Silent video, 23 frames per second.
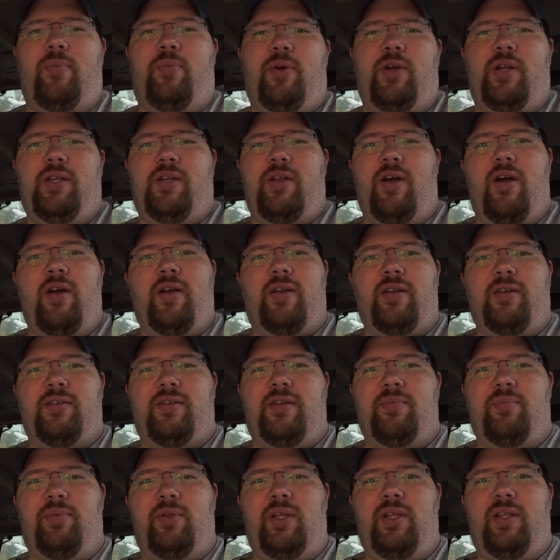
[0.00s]
pretty dark and
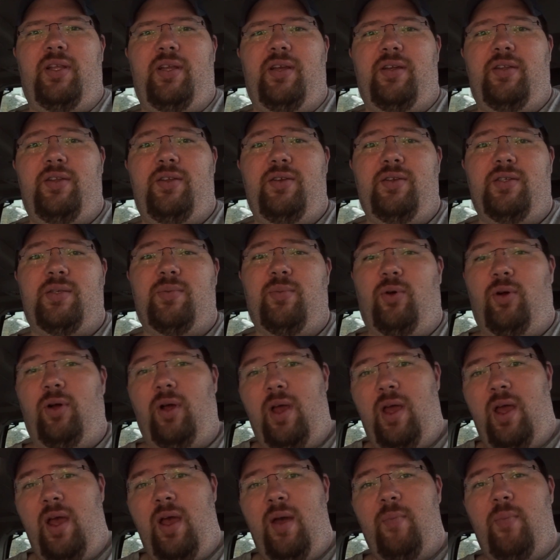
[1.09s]
completely unusable,
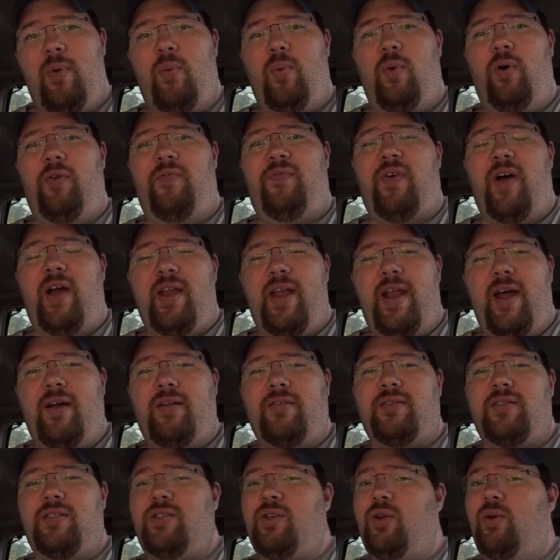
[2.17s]
but we'll find out,
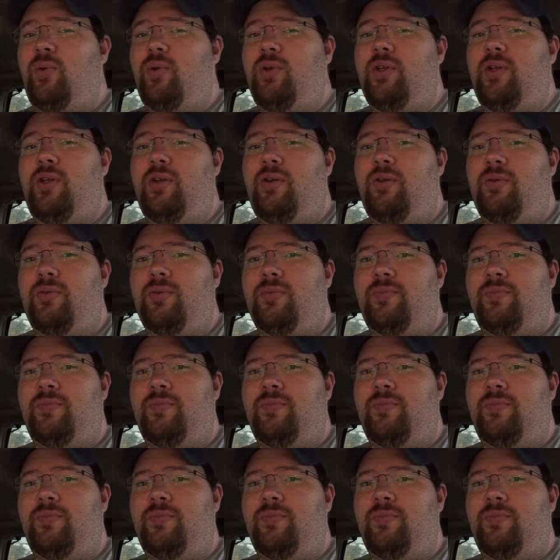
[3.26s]
and so will you.